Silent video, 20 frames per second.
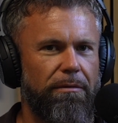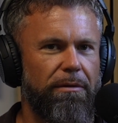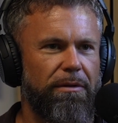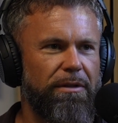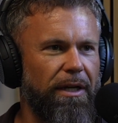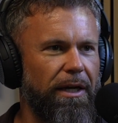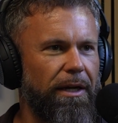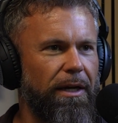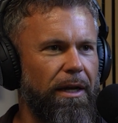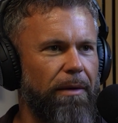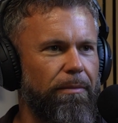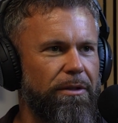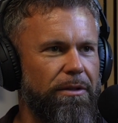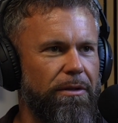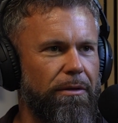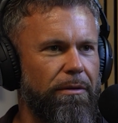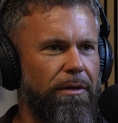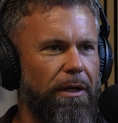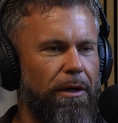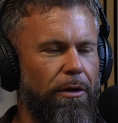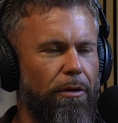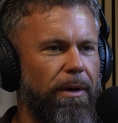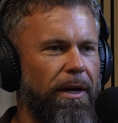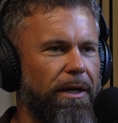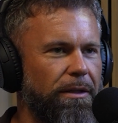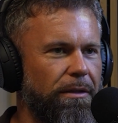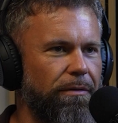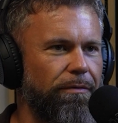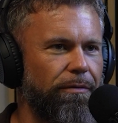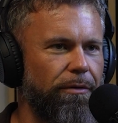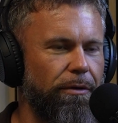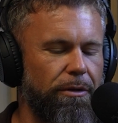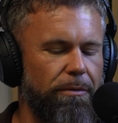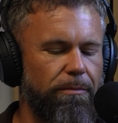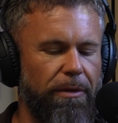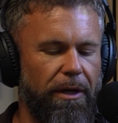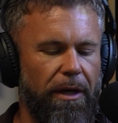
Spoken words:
second episode, then go back to the first.